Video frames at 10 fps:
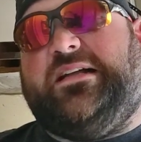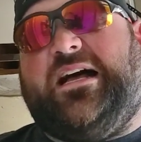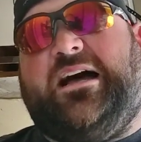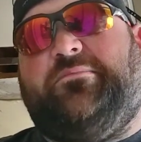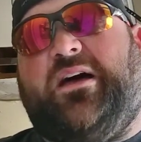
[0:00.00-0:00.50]

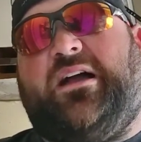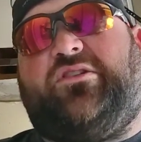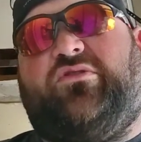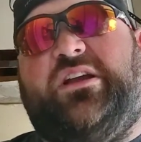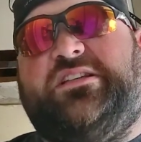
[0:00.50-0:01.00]
I'm not
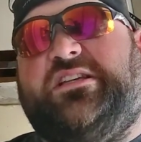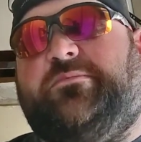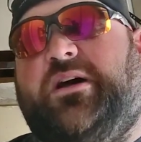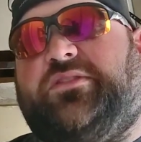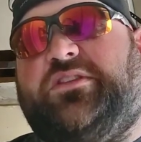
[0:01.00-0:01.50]
crazy
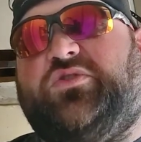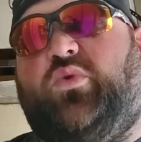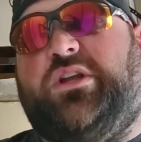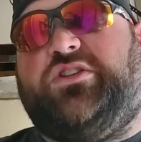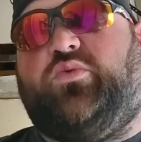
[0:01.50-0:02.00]
about the
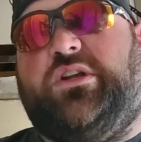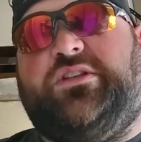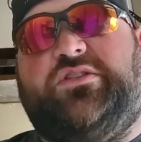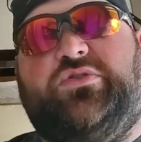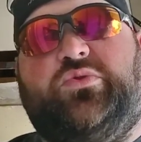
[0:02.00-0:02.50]

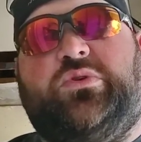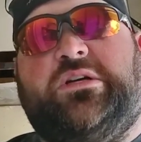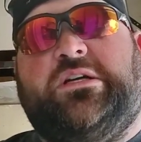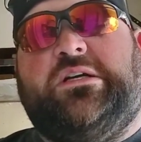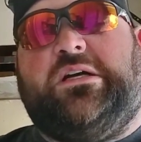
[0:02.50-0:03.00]
2022
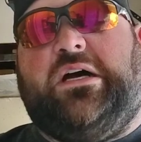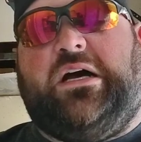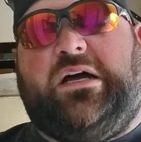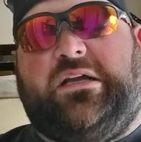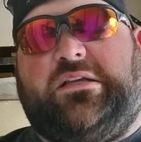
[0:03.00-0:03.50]

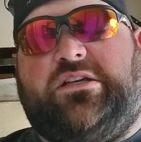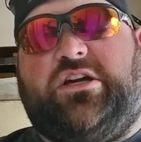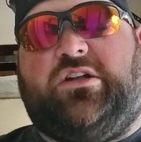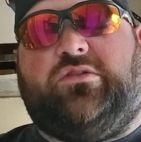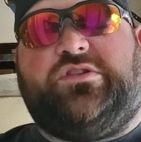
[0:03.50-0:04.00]

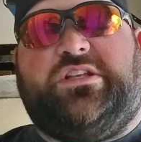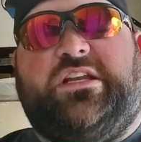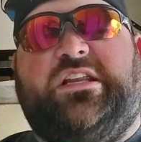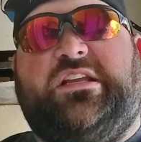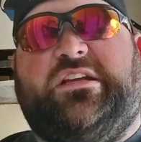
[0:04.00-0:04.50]
colors that
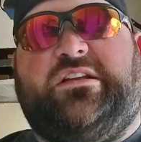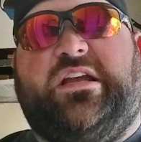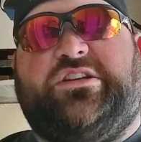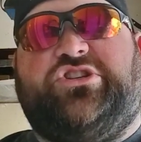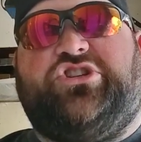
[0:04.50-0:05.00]
Indian
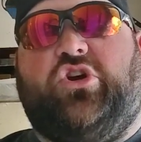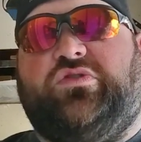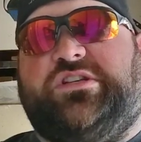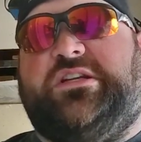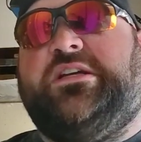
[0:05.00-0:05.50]
has
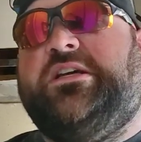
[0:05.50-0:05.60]
chosen.